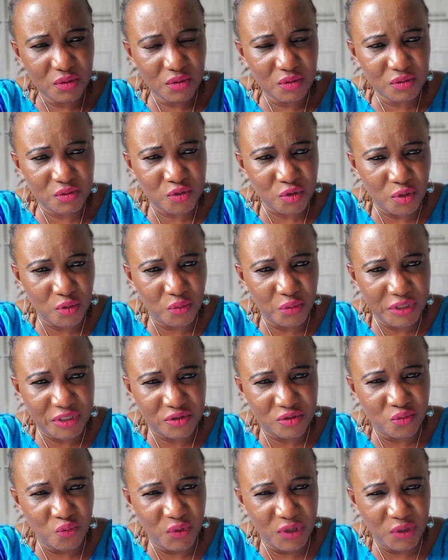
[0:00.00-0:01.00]
So we,
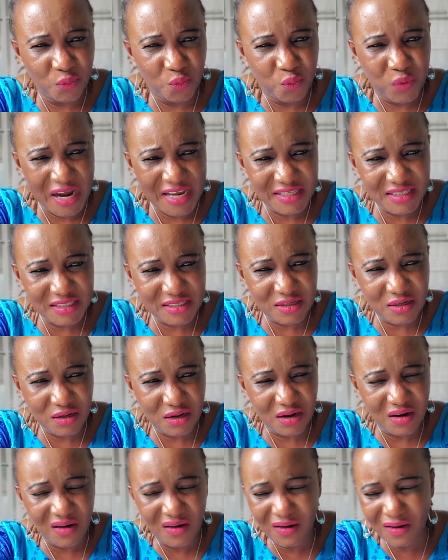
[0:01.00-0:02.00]
we went
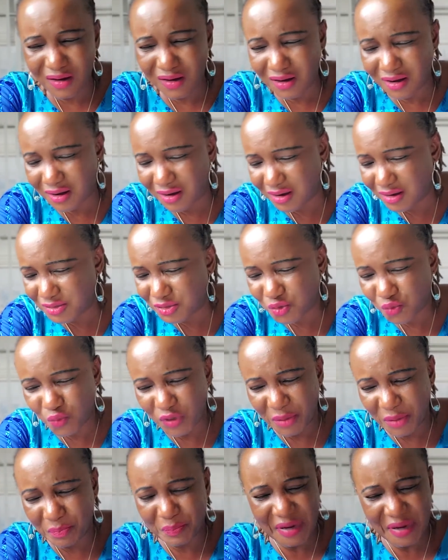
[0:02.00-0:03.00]
all the
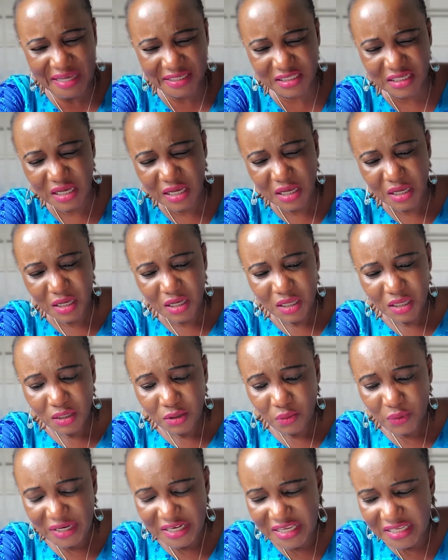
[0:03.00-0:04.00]
way past
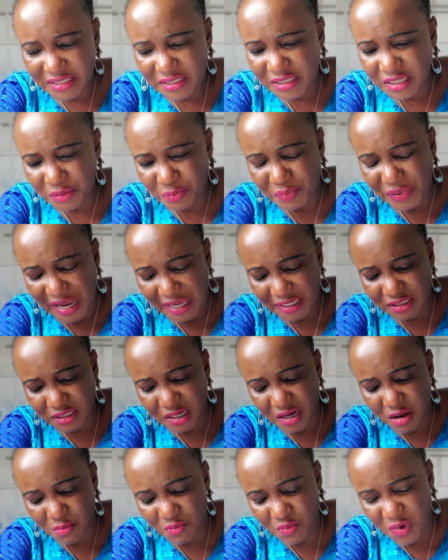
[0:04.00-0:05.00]
Wellington, past
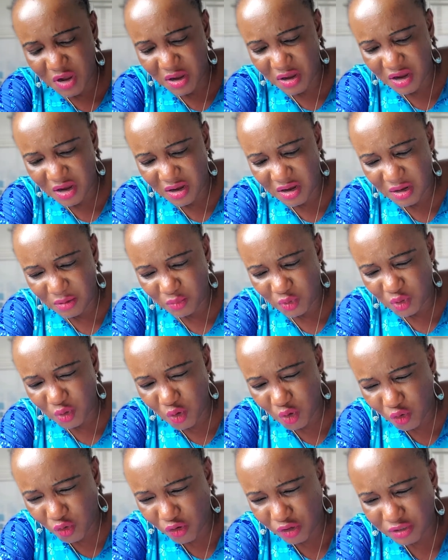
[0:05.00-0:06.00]
um, uh, uh, um,
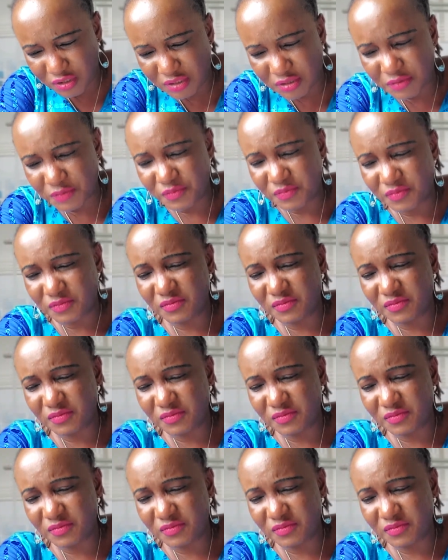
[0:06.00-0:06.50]
Locust,